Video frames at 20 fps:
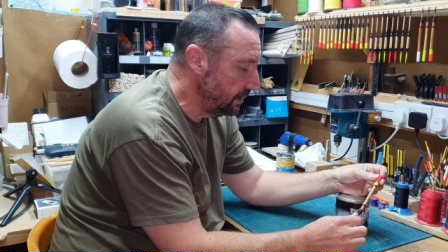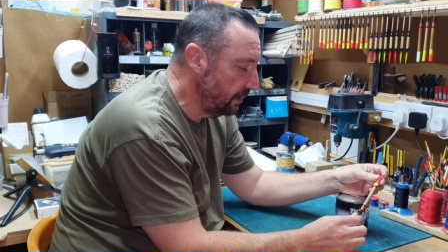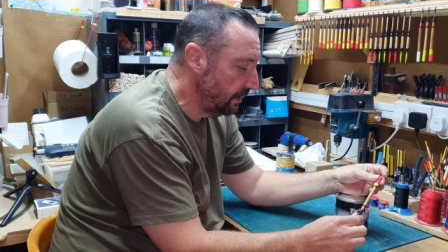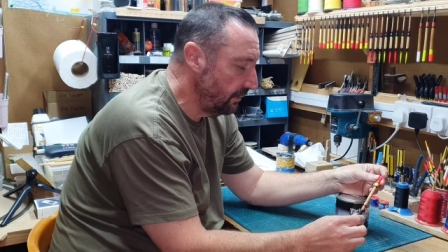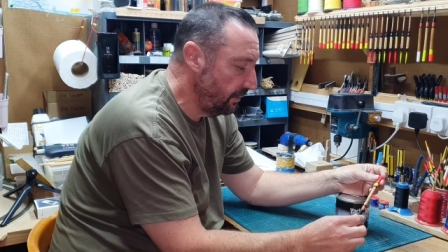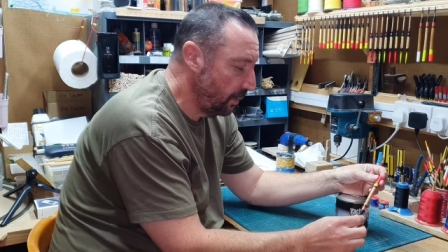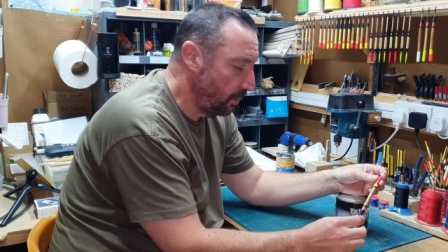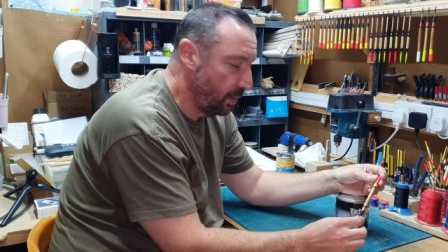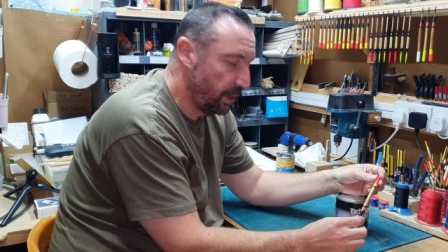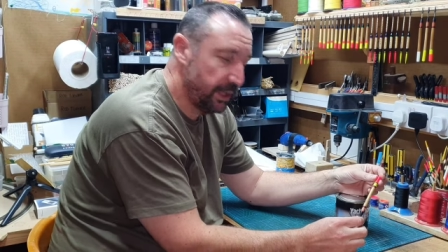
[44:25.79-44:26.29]
So
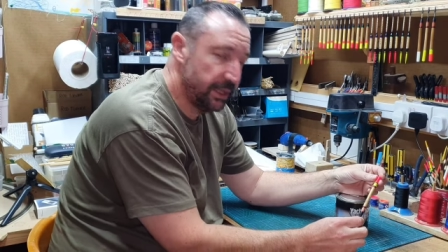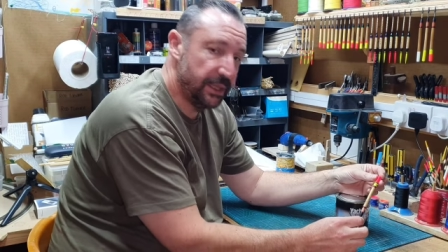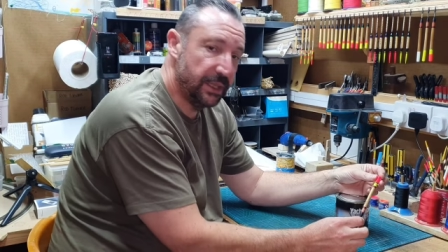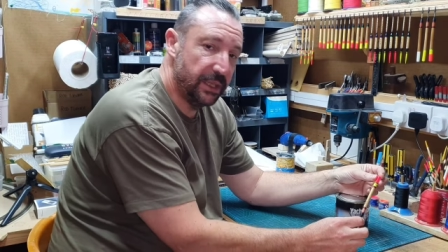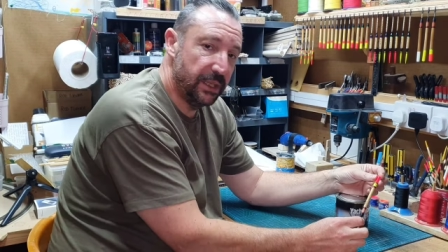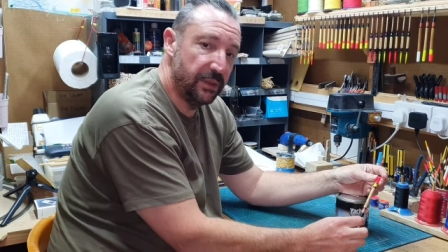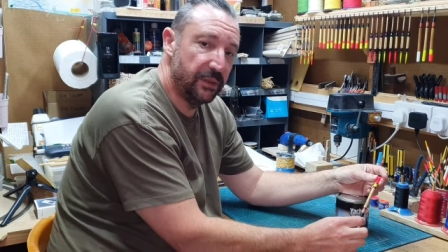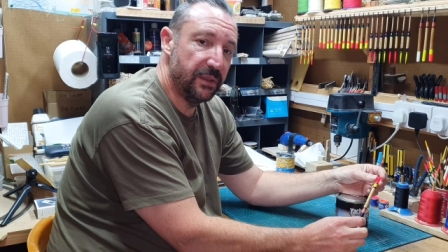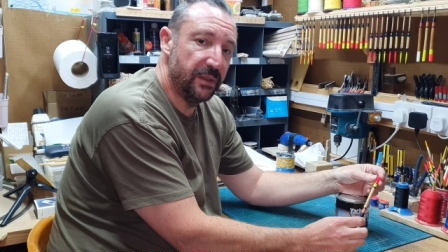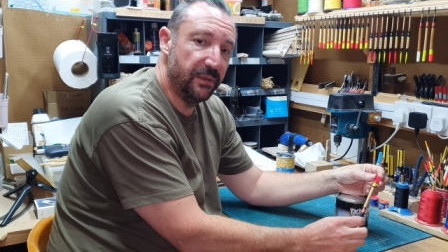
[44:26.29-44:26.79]
if I wanted to
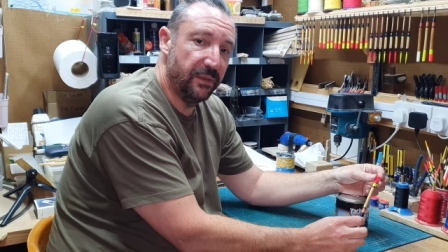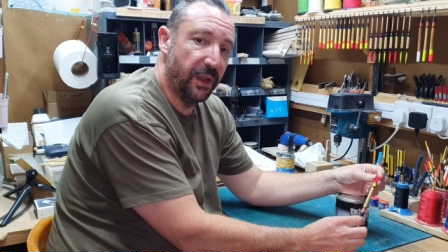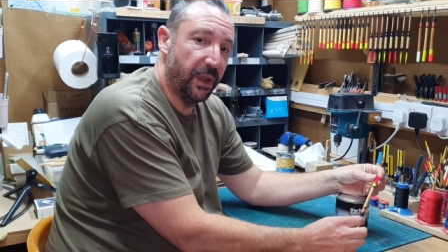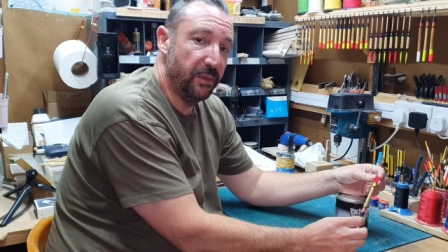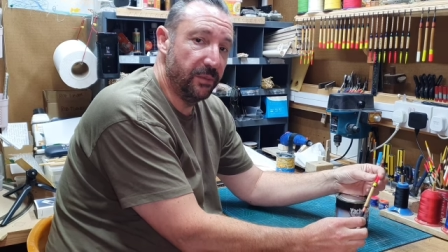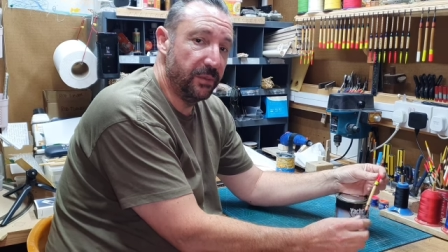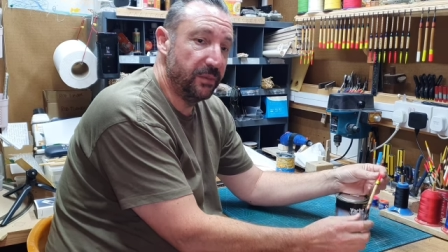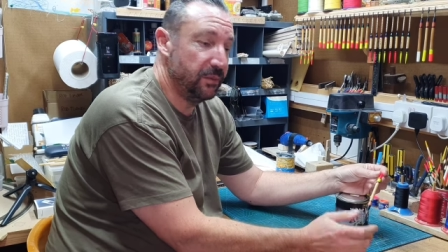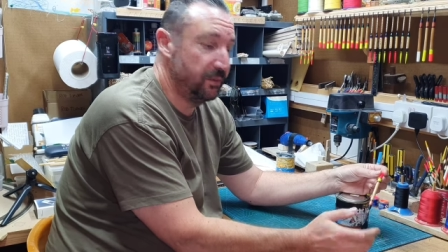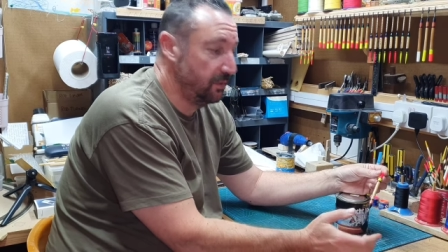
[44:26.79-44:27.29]
use the
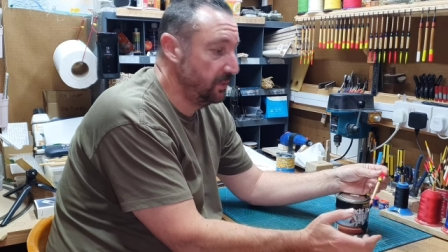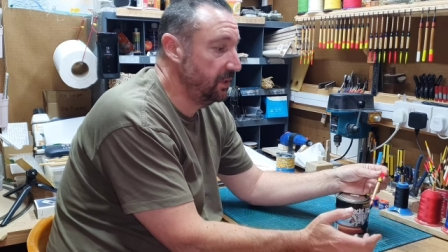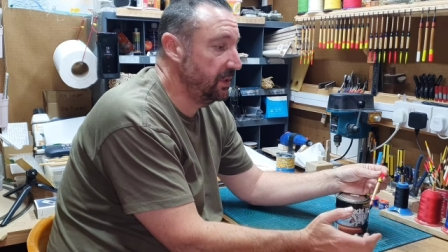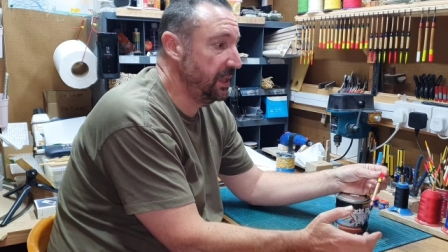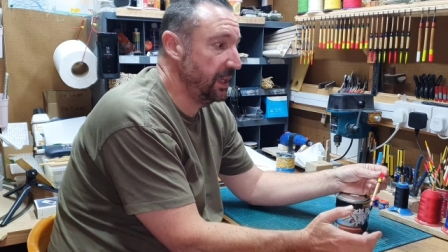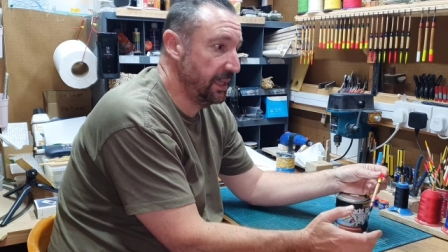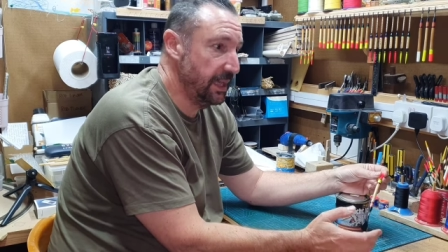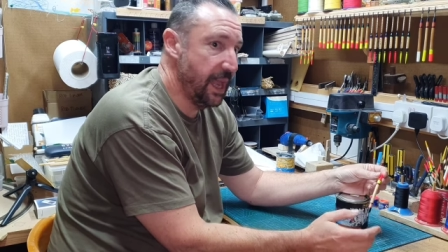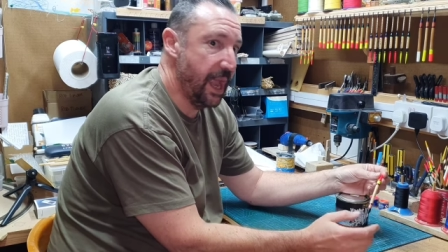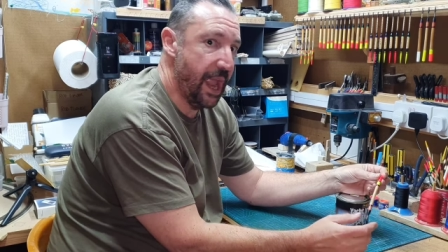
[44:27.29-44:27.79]
float
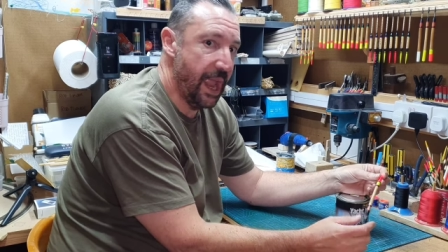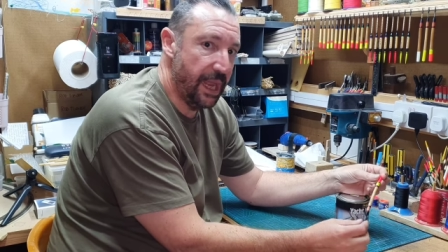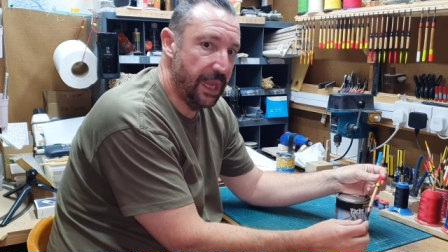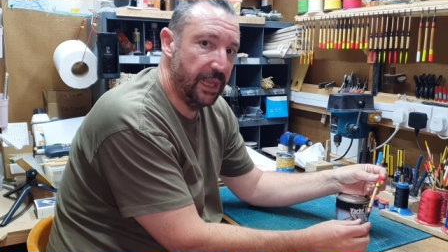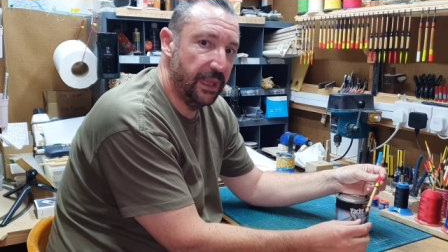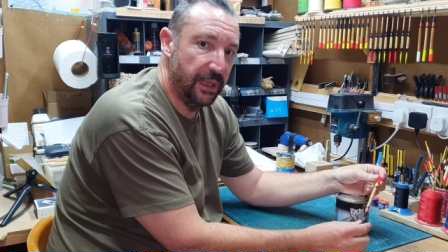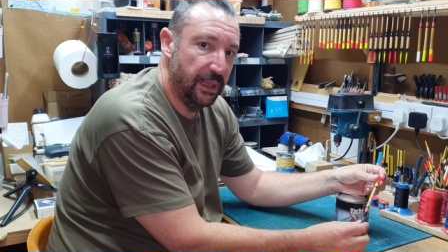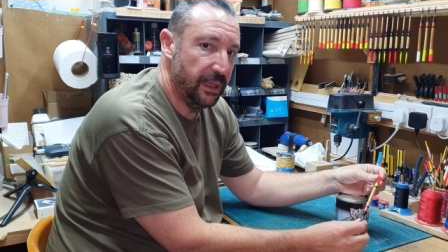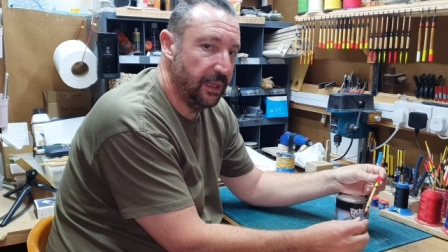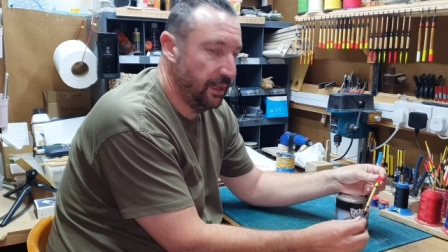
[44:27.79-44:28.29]

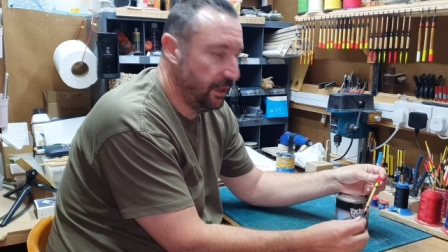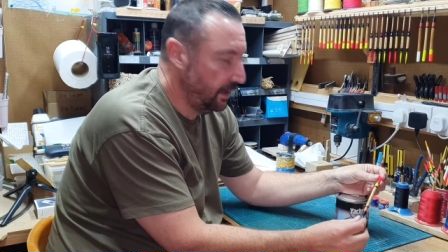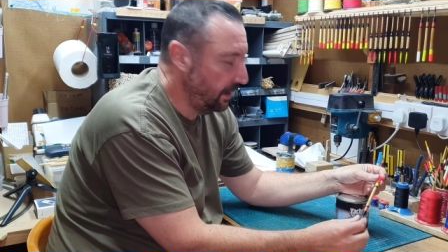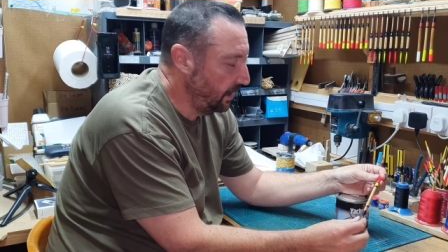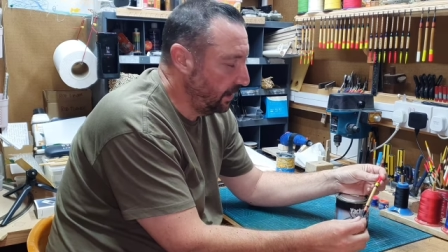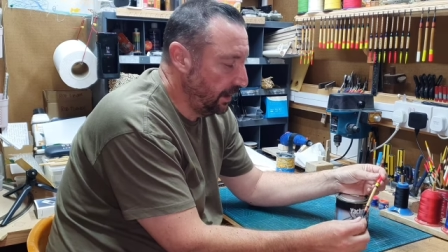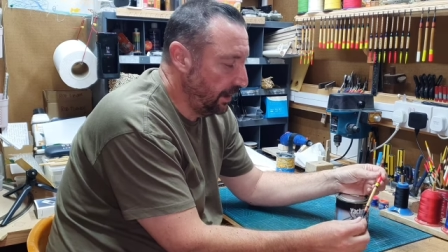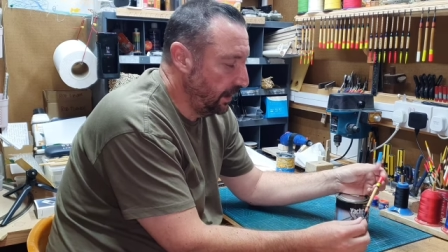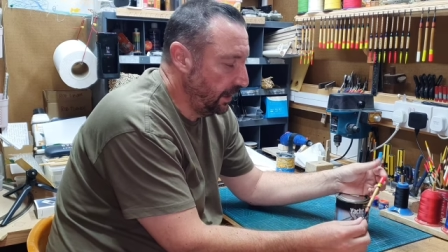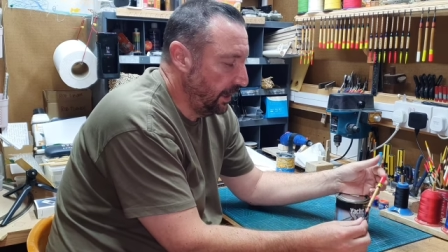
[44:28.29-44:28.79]
today,
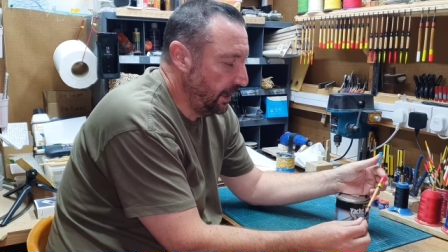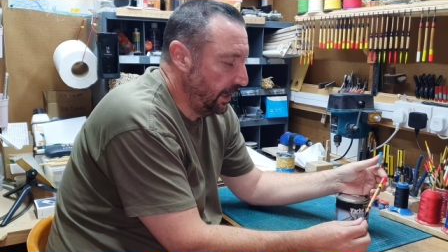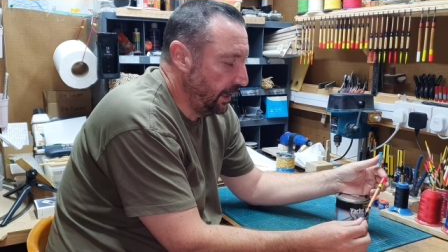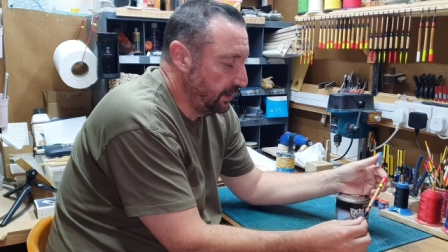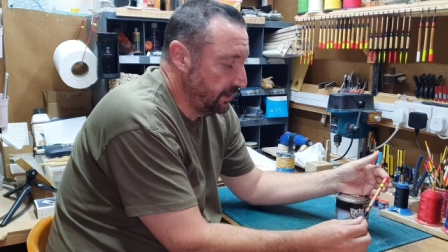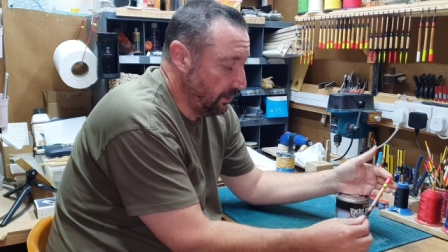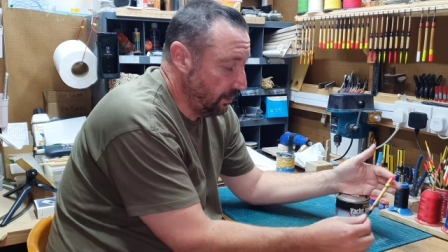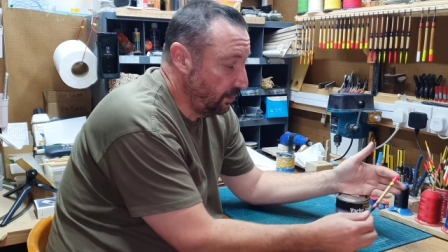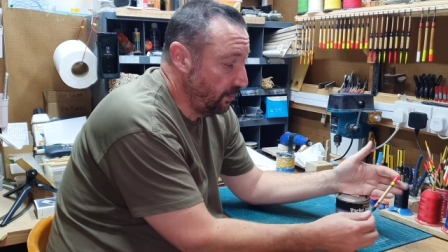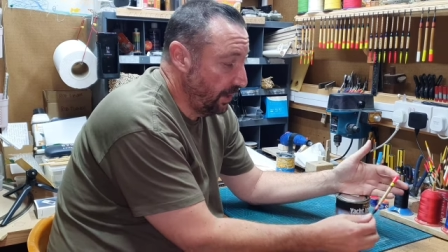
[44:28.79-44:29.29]

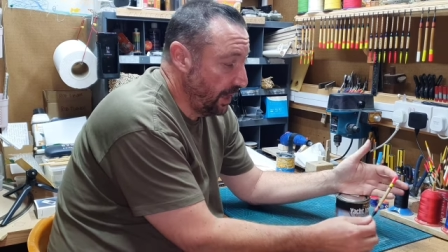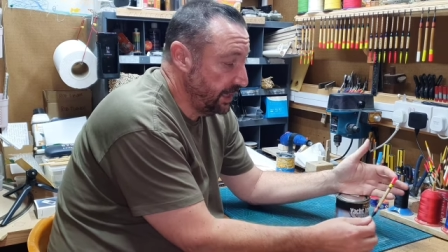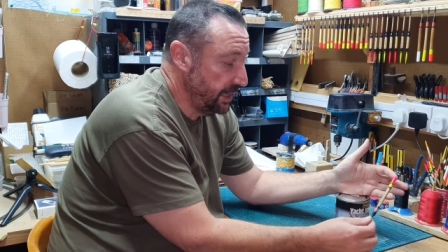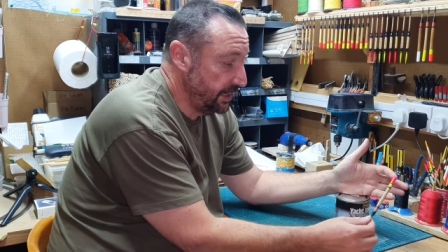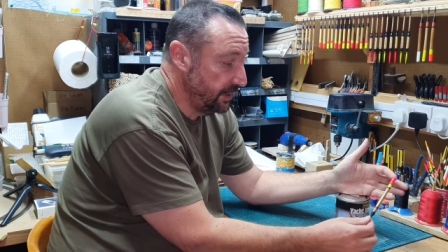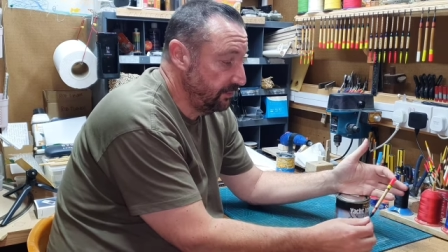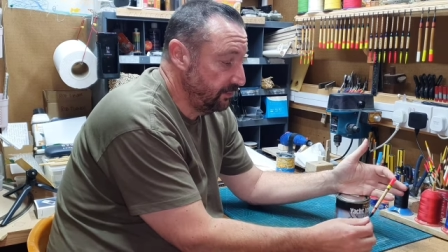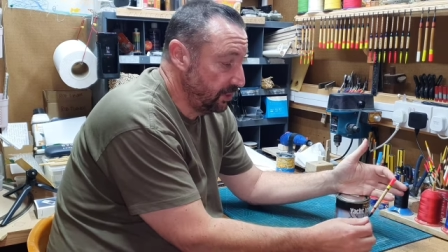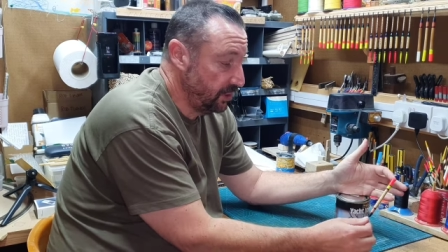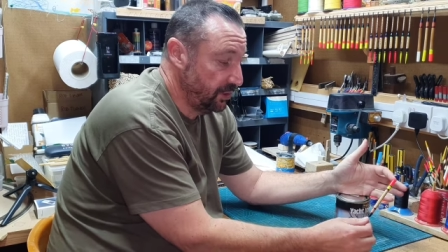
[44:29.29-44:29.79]
it's all
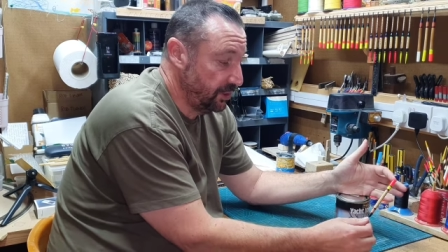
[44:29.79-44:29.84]
ready